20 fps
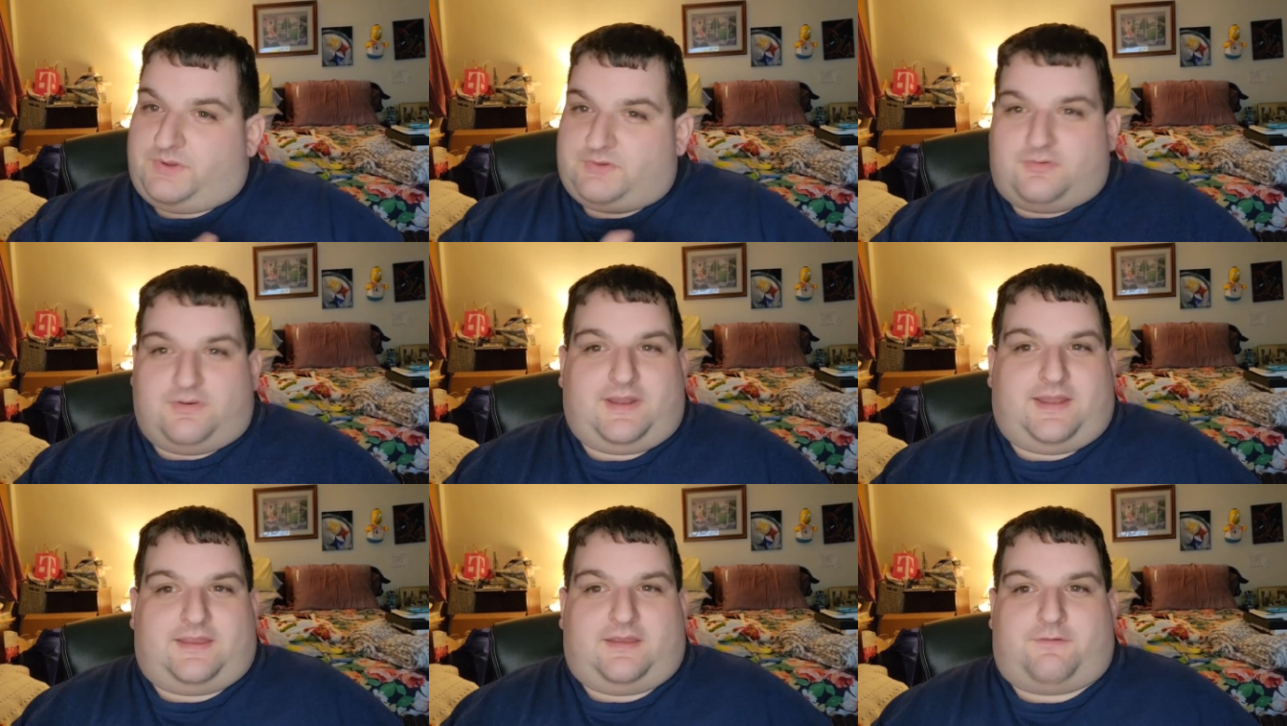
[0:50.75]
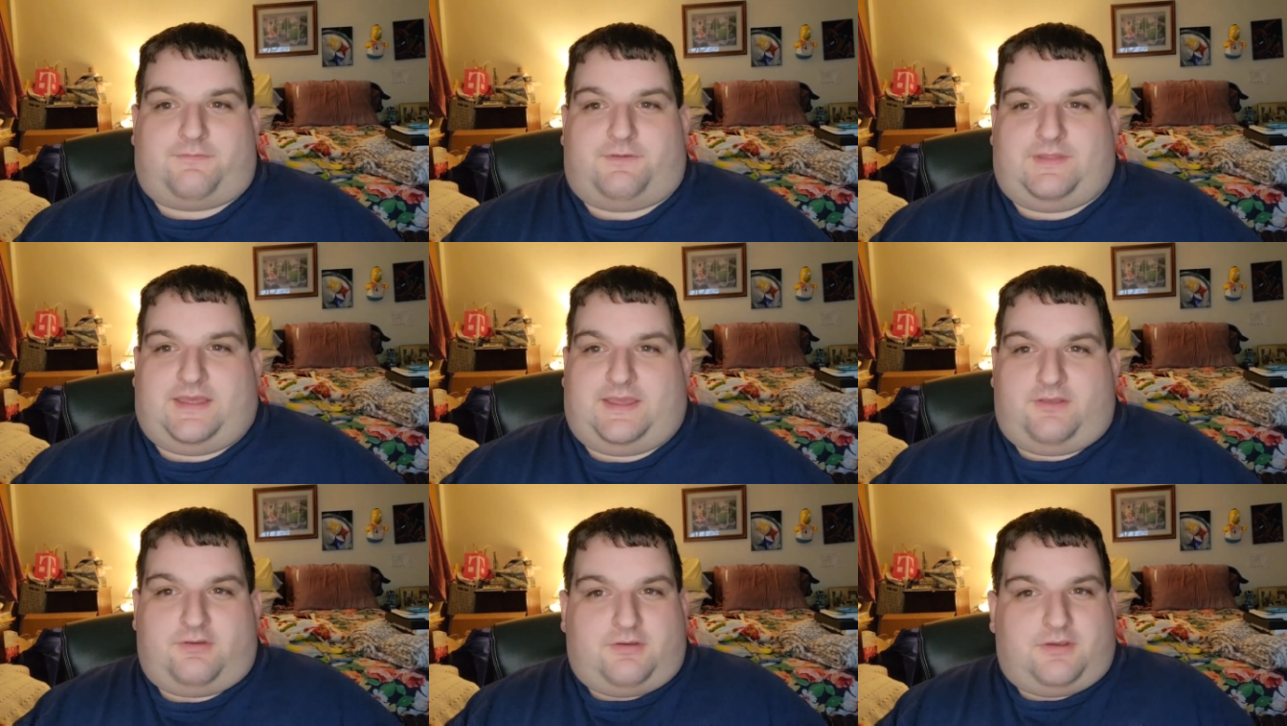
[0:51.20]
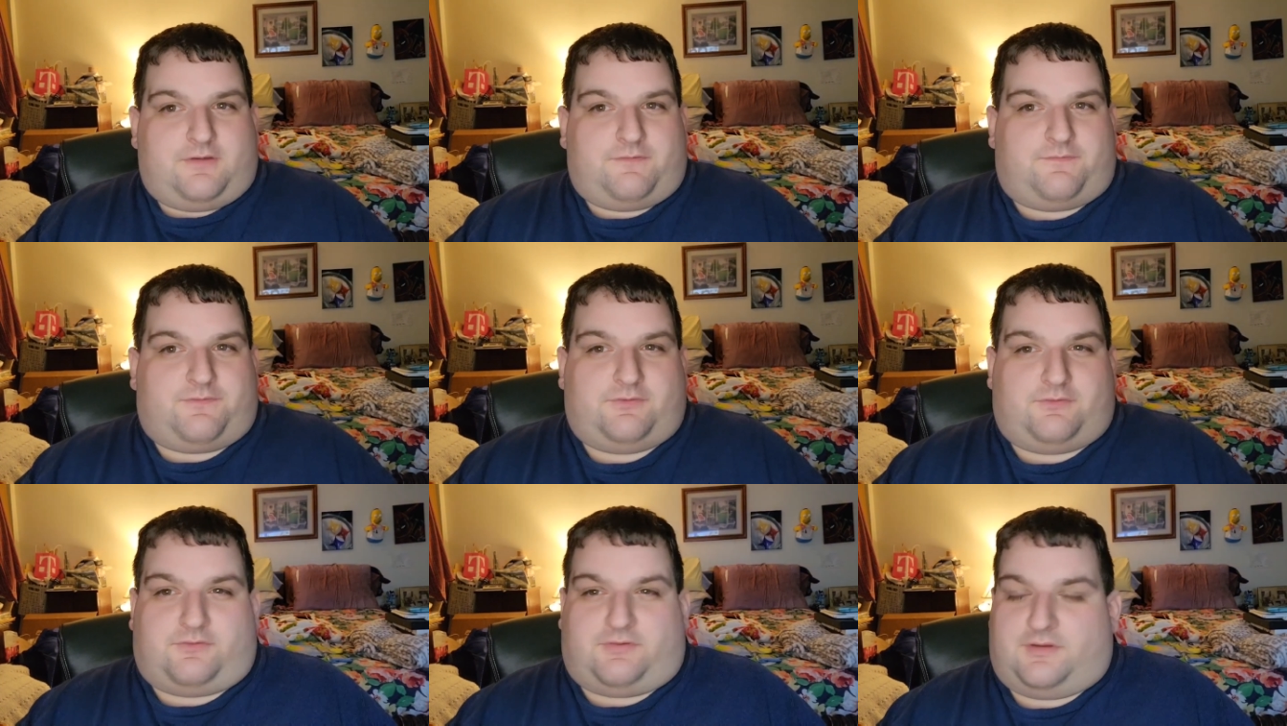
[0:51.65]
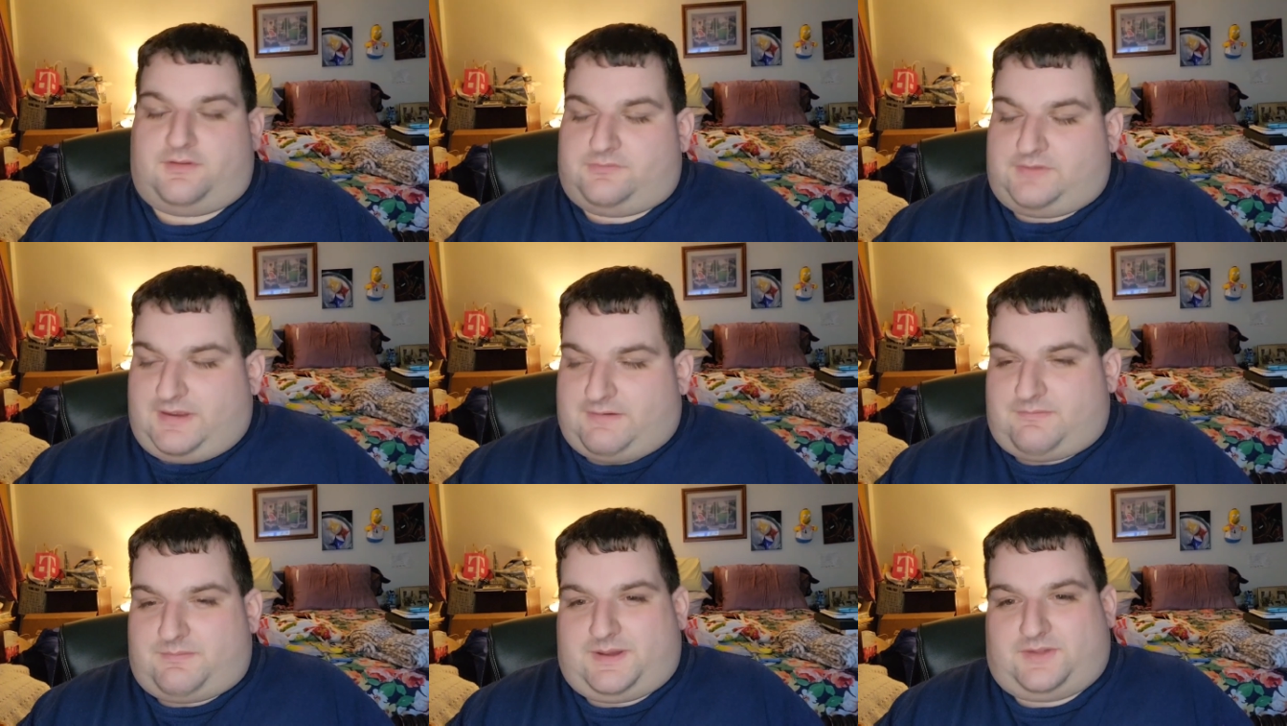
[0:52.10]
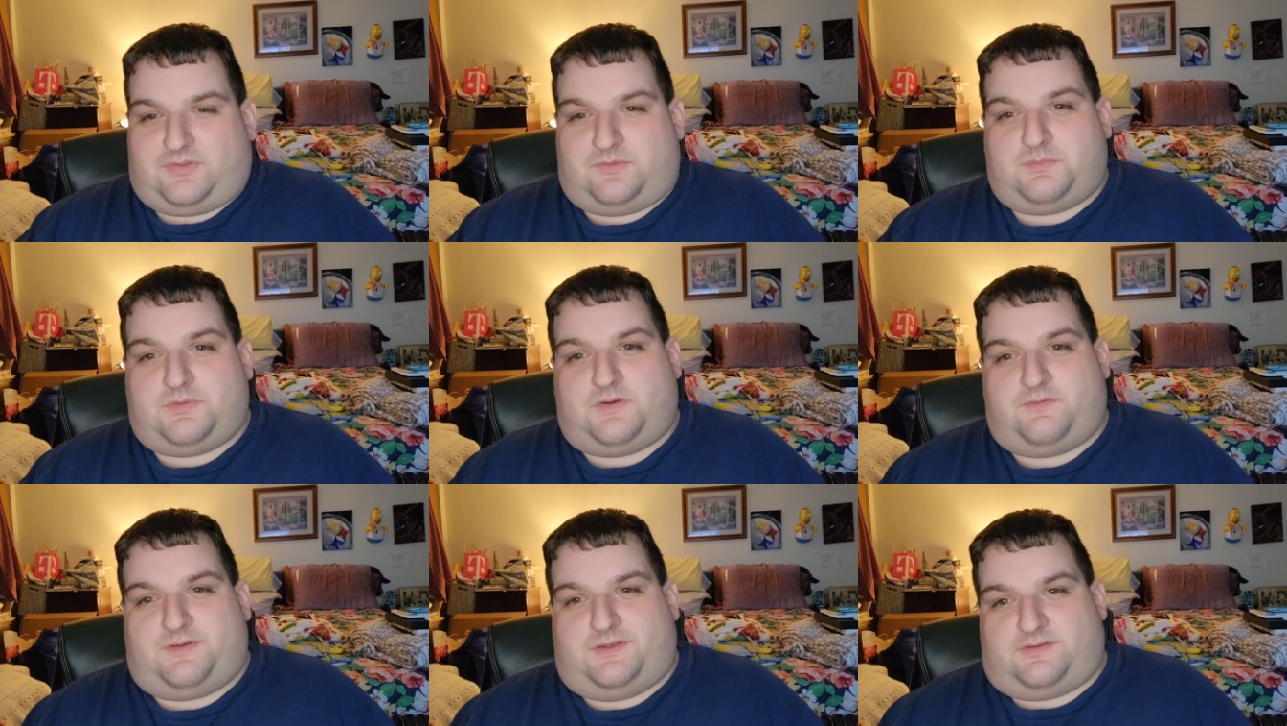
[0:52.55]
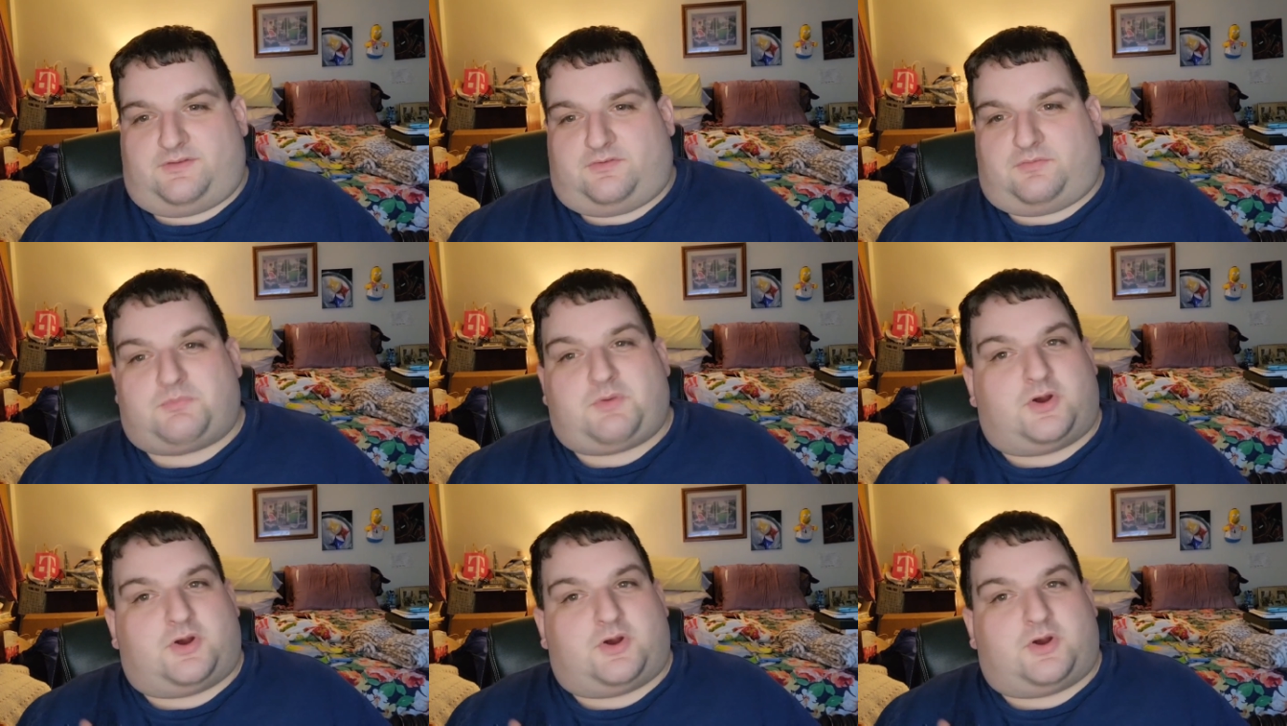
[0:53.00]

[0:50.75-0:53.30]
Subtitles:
but you're not here for that. You're here for Time About the Movies.